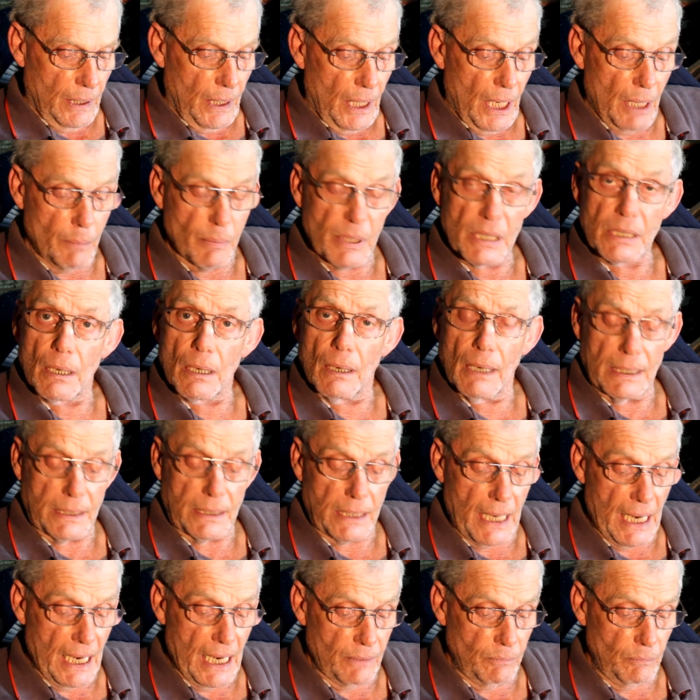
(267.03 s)
And besides,
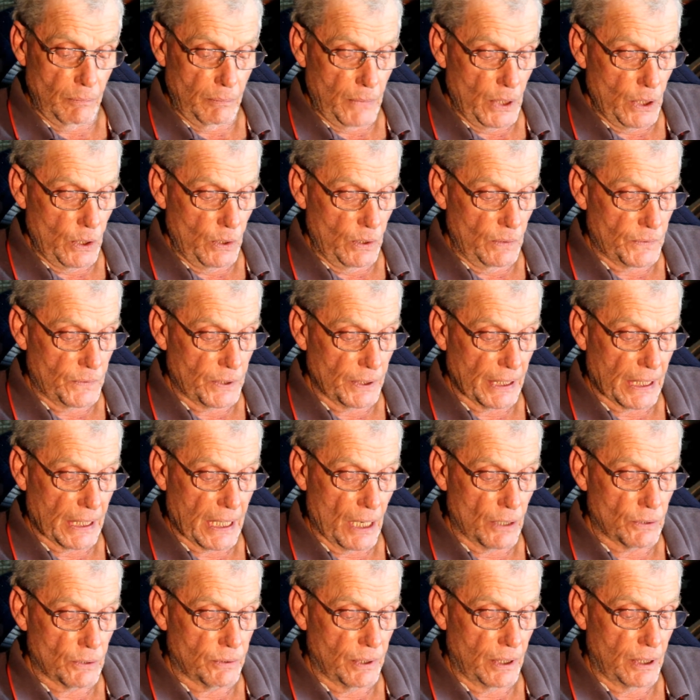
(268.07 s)
he hadn't moved to the
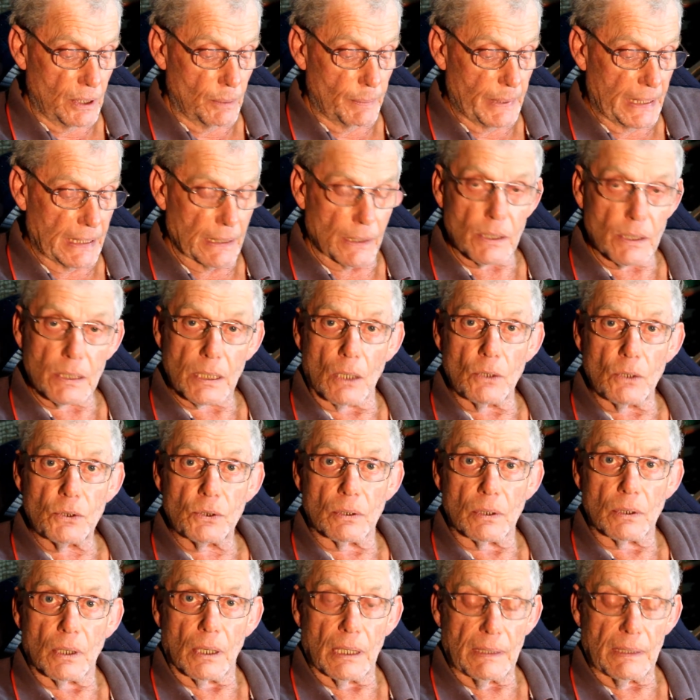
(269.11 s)
country to begin a social
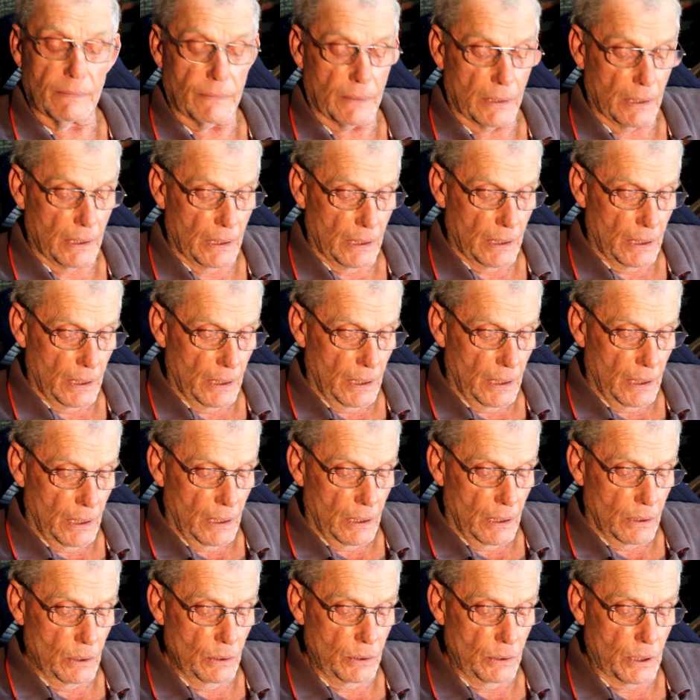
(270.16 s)
life.
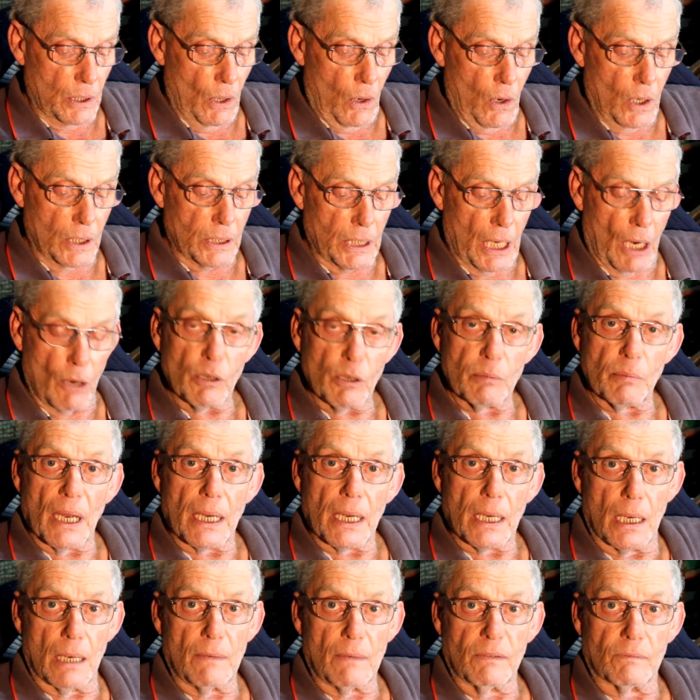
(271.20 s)
Good God, no, and may
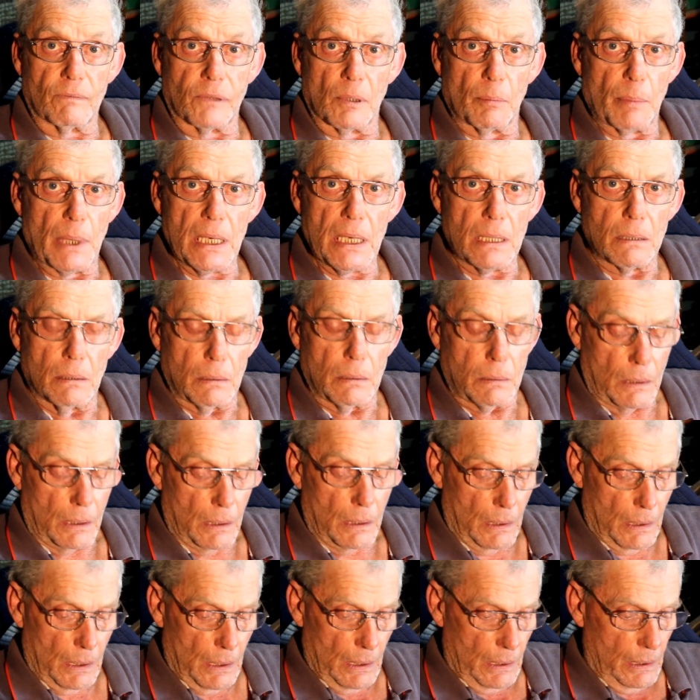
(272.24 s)
heaven forbid.
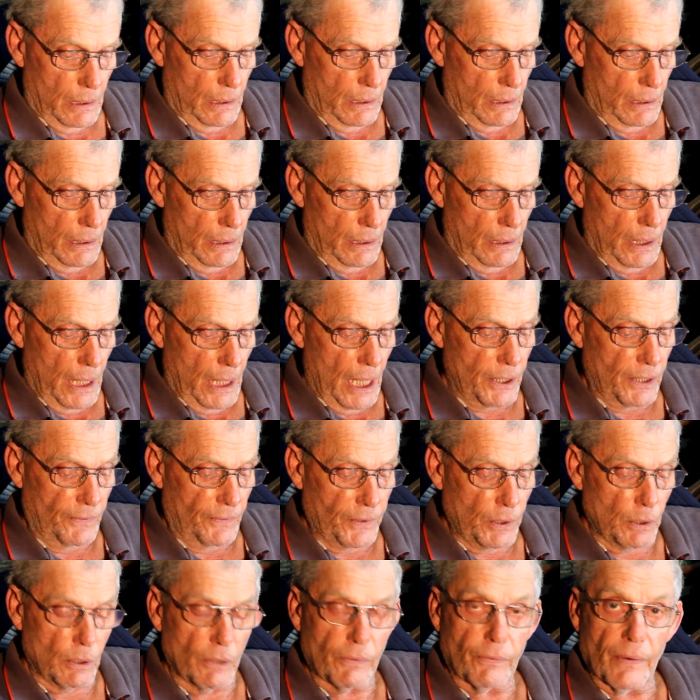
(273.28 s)
And the
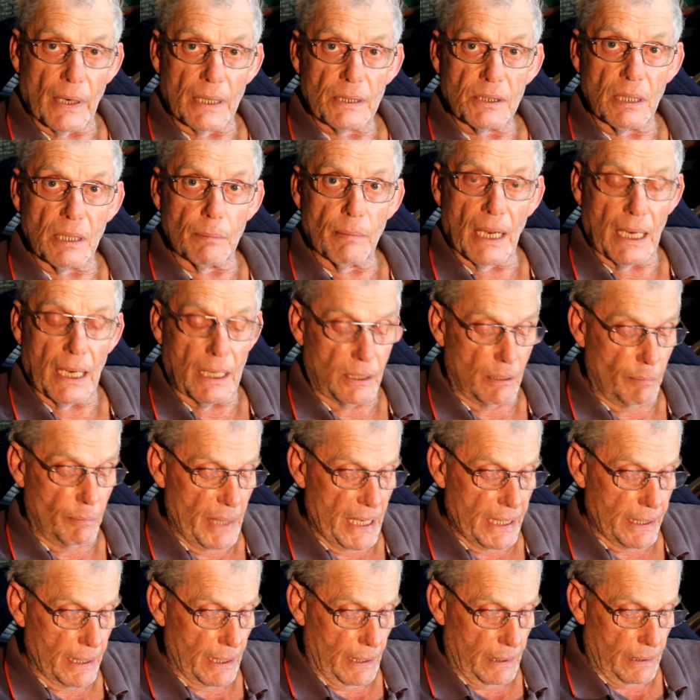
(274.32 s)
fewer friends he made, the
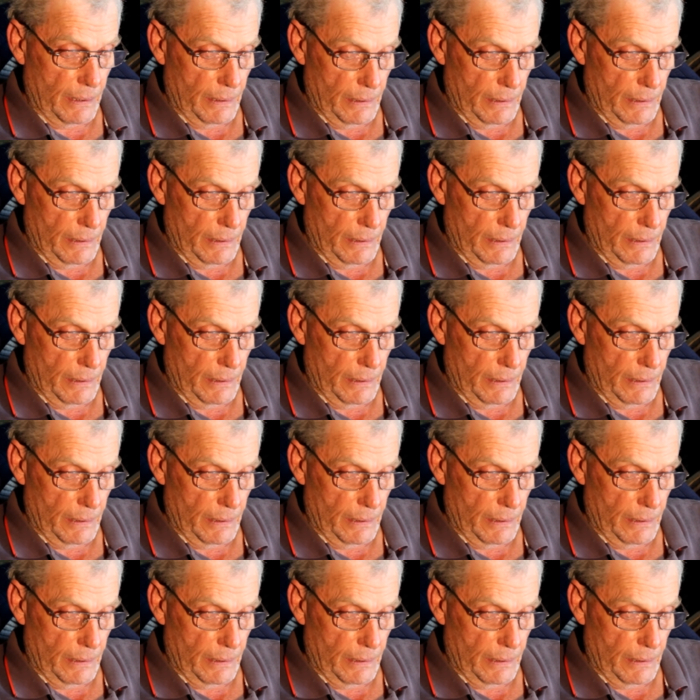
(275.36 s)
better.